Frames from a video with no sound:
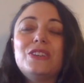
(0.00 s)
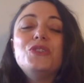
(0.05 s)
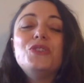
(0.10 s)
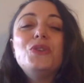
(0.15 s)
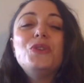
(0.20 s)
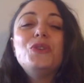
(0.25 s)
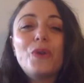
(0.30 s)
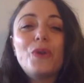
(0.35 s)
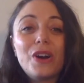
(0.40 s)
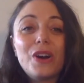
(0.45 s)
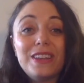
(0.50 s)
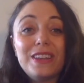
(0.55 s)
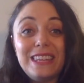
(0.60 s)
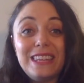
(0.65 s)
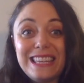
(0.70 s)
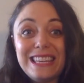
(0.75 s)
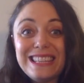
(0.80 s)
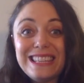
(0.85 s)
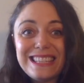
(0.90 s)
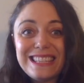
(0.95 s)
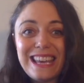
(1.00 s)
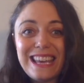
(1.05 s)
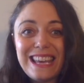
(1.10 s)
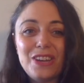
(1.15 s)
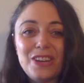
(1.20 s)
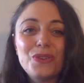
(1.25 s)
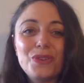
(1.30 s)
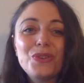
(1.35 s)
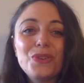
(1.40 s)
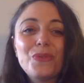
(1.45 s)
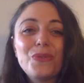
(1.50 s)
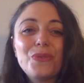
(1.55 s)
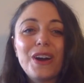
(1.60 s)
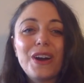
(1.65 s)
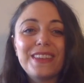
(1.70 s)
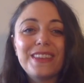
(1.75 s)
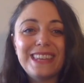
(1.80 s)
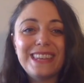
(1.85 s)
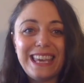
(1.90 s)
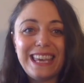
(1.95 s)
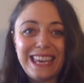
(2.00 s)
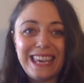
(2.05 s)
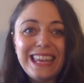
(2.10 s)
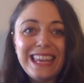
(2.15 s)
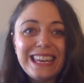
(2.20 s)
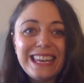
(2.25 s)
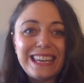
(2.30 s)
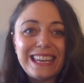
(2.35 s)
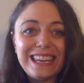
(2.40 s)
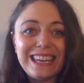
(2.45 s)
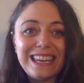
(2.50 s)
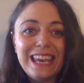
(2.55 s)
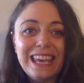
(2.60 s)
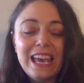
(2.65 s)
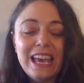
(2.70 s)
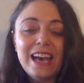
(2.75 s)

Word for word: who you are on the inside, who you are on the hidden.